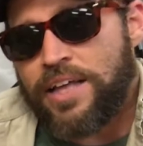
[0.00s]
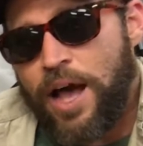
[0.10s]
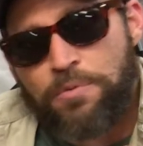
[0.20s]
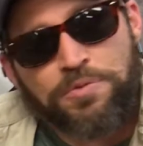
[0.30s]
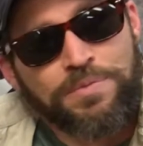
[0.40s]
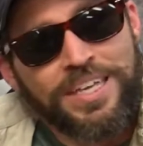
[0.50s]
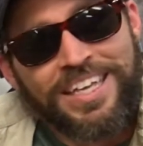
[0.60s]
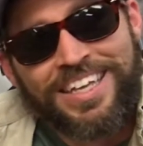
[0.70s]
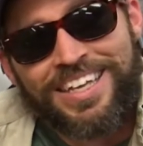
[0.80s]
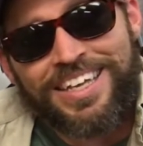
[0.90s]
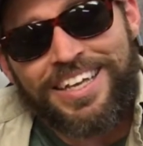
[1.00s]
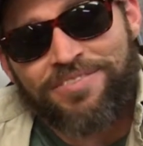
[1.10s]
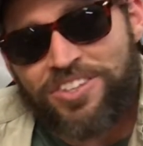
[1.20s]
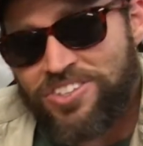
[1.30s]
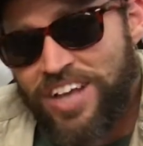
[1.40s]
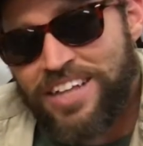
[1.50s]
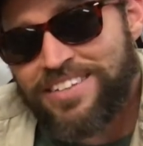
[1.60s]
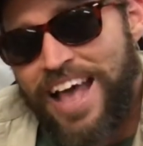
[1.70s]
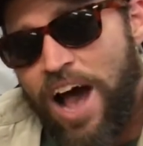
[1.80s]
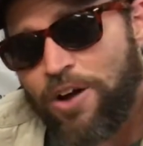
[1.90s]
helps me if the
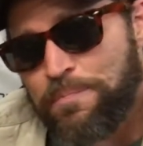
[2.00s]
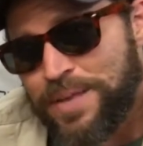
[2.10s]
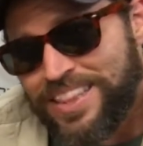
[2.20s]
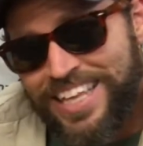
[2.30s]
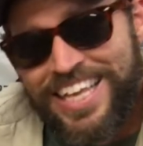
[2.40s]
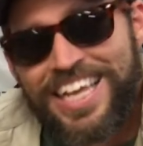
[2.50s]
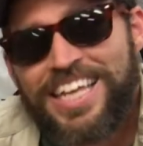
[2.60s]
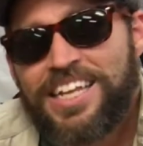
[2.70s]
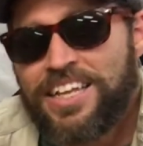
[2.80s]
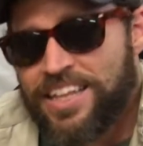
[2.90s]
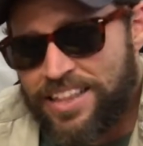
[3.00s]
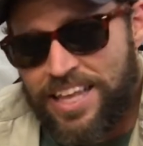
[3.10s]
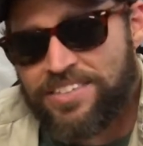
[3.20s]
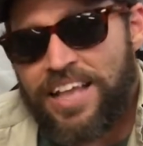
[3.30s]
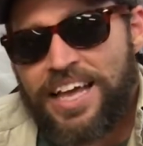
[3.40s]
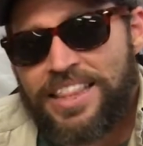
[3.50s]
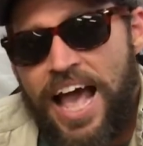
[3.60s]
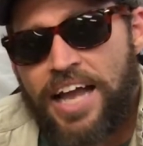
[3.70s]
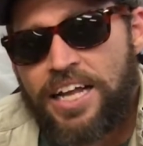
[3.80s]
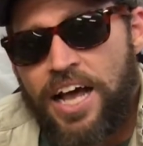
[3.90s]
sun's out, beat the heat, things like
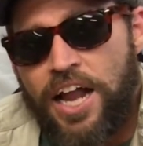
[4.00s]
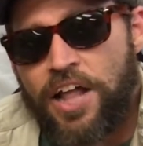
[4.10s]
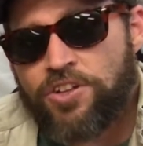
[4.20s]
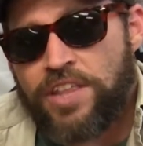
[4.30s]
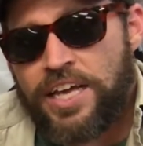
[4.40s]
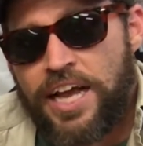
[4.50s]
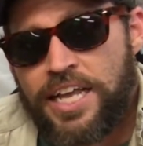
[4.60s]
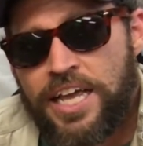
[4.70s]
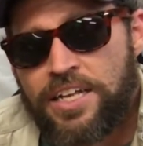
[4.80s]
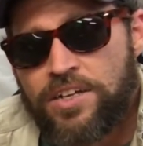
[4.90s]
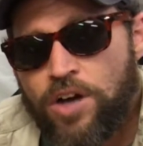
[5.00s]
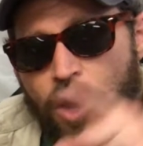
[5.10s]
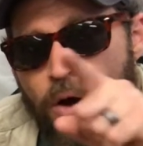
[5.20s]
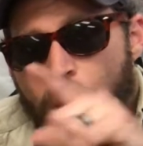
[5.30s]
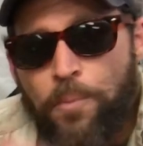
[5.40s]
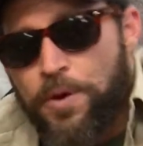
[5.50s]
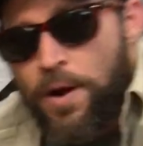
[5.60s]
that. Another thing I need, I'll be